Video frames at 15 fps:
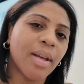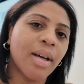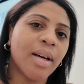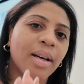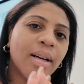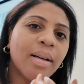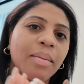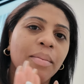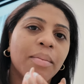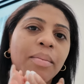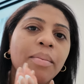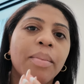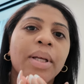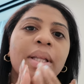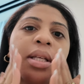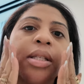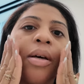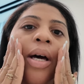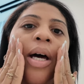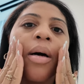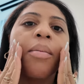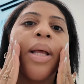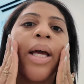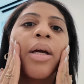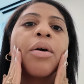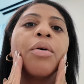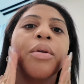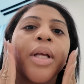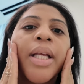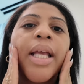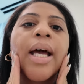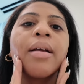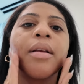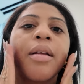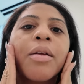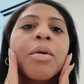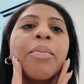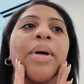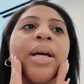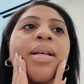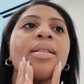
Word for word: Um, but this will help like cool it down a little bit.